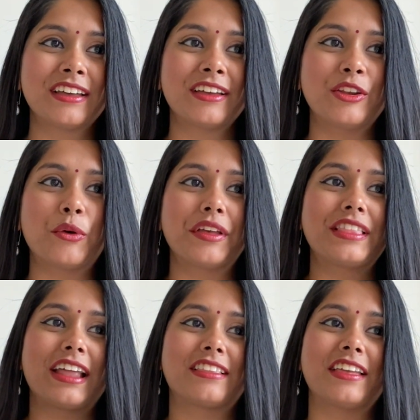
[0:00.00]
knowing
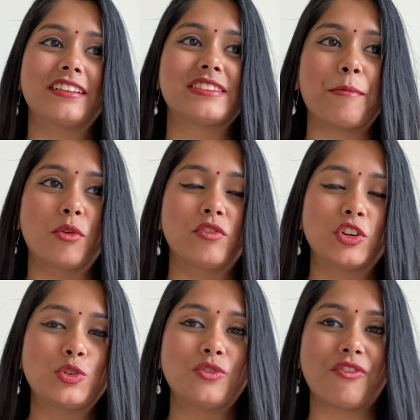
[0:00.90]
that things are moving
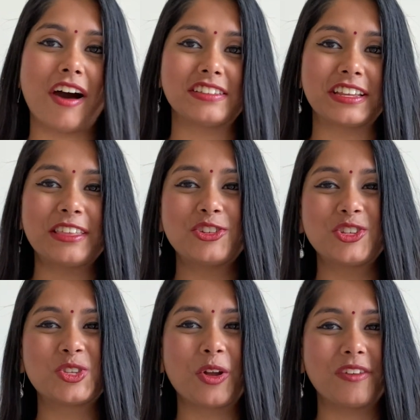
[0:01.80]
too fast, I think
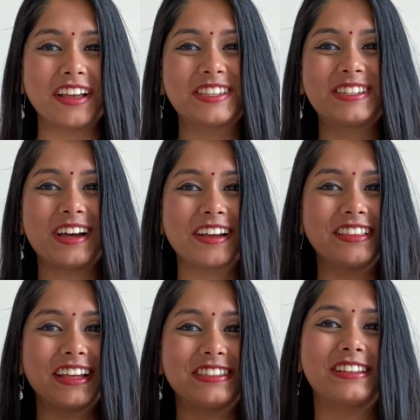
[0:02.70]
she's sort of, like, stuck in
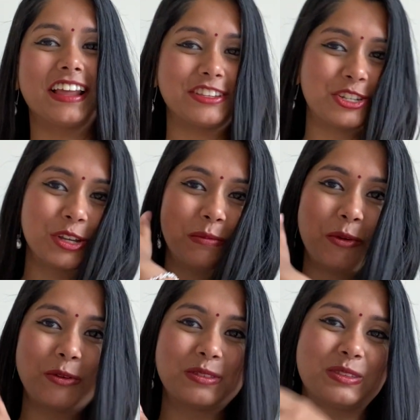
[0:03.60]
that celestial
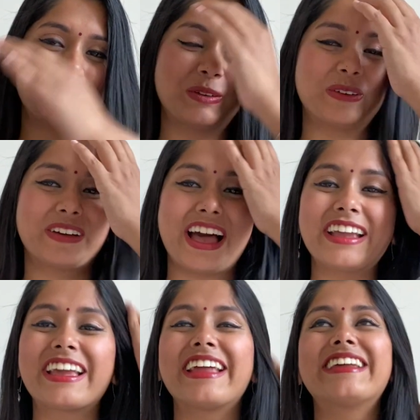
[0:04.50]
mode. So I
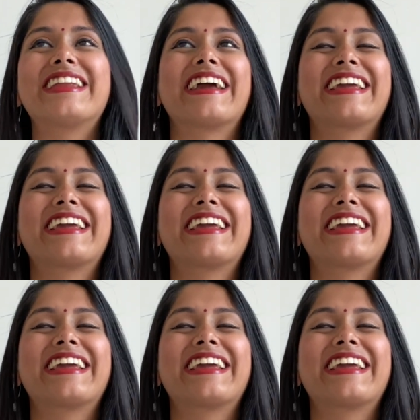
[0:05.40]
get it.